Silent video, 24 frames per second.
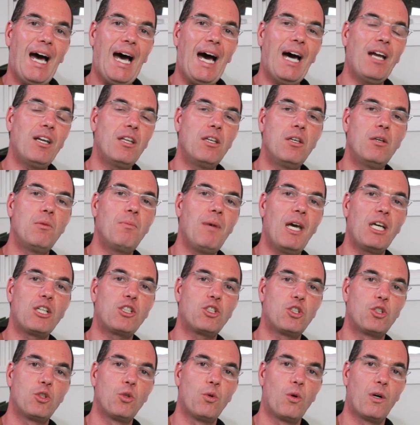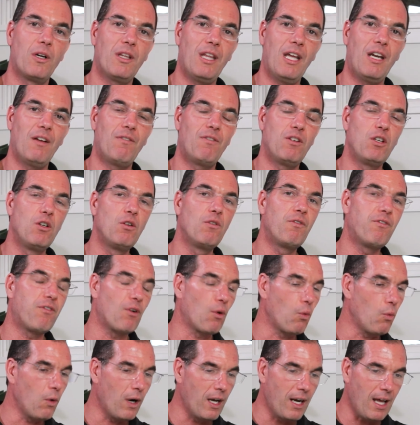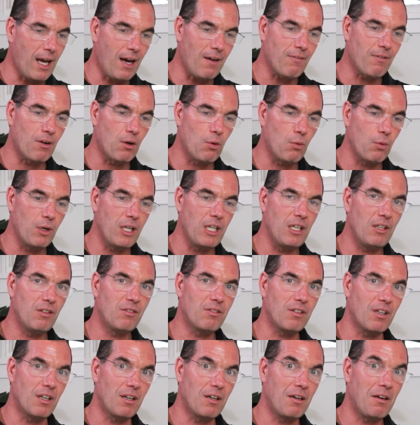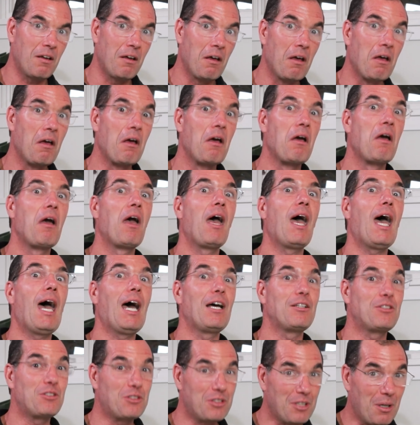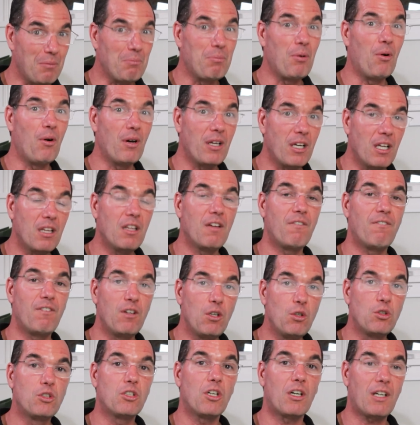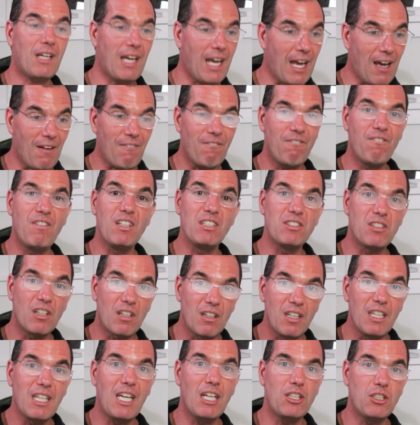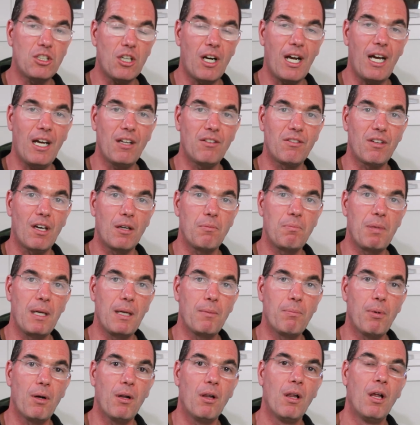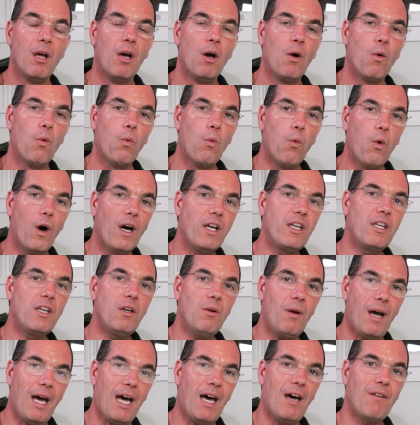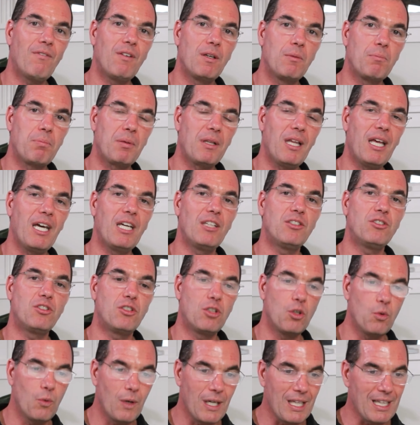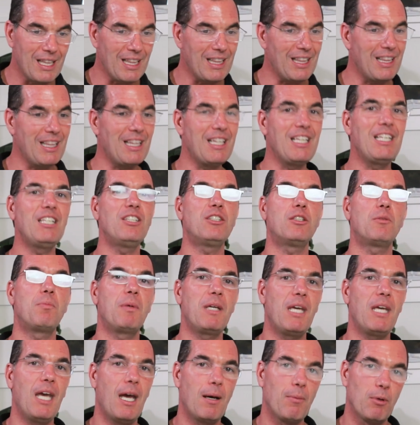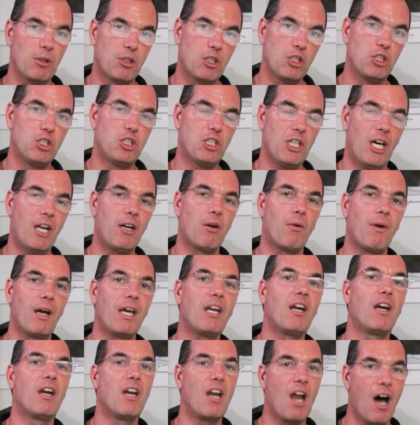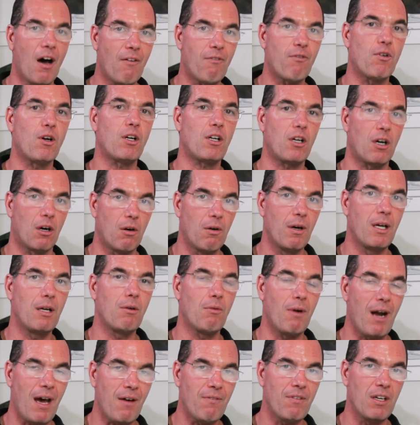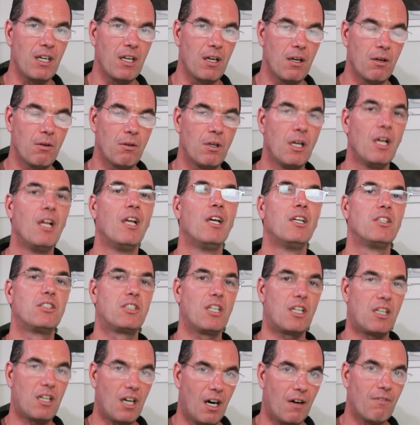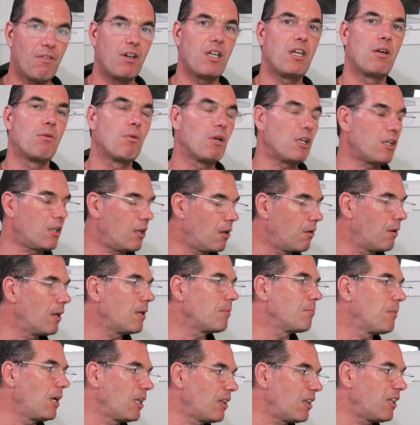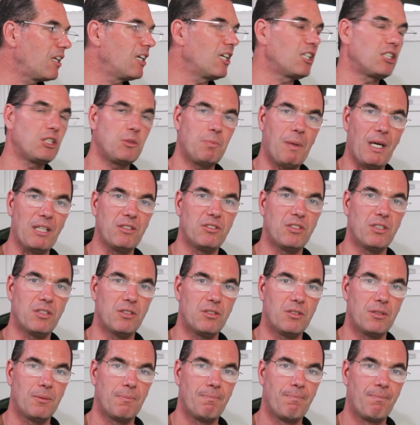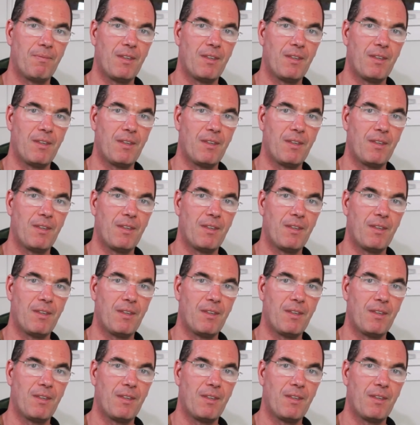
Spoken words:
how do you make sure that if you, for whatever reason, at some point in the future, can't physically get your hands on people, what do you have in place to at least be able to generate enough recurring revenue to cover your recurring monthly expenses?